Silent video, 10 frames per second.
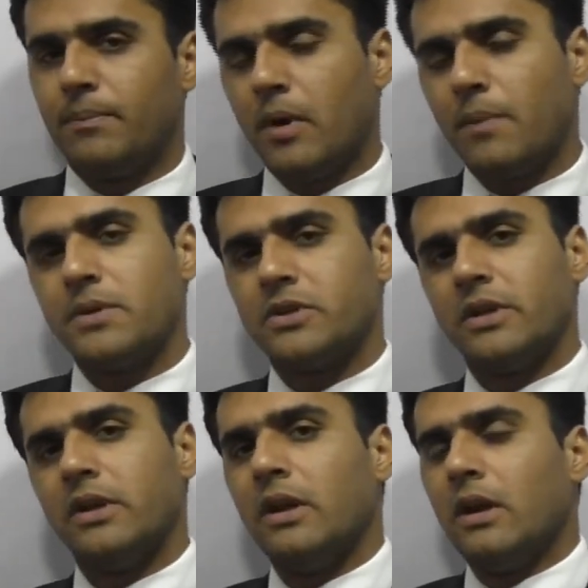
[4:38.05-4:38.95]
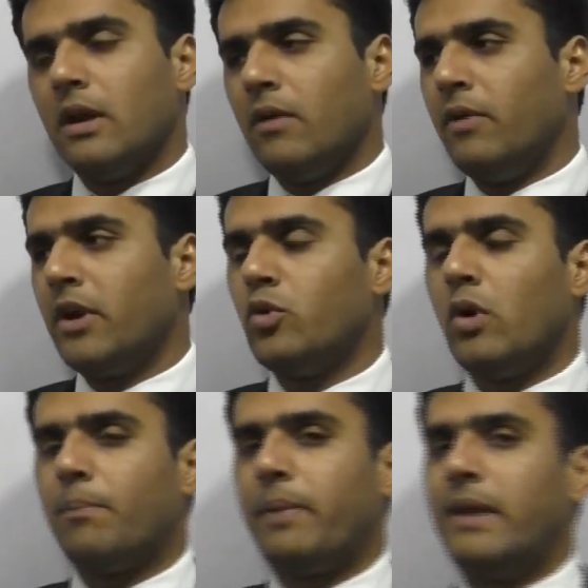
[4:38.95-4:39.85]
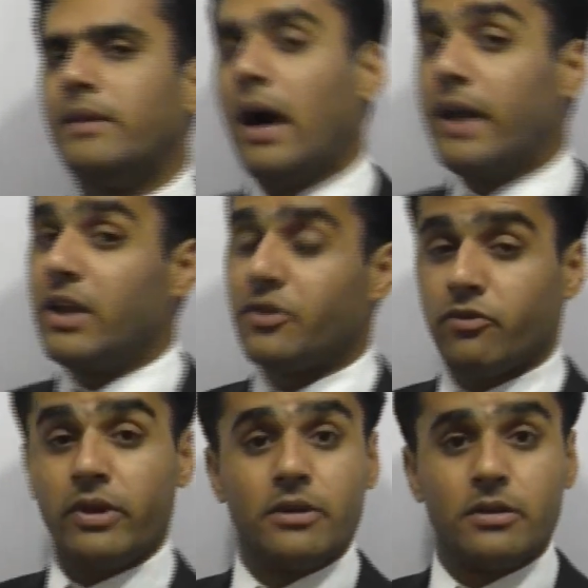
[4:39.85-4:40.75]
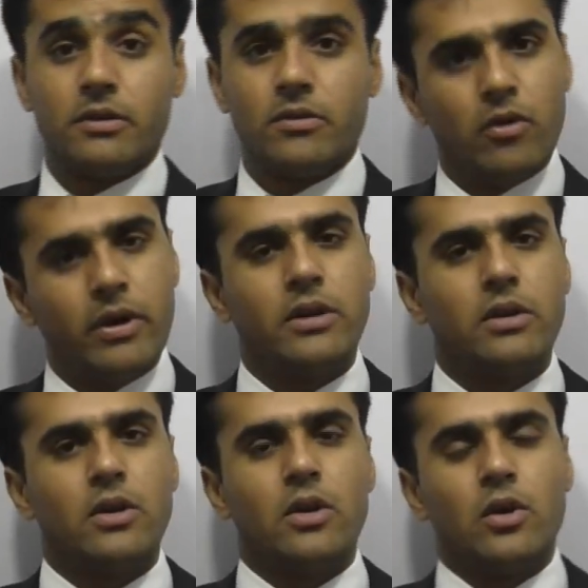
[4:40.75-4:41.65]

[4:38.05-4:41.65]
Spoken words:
property where you are paying the highest rate, right?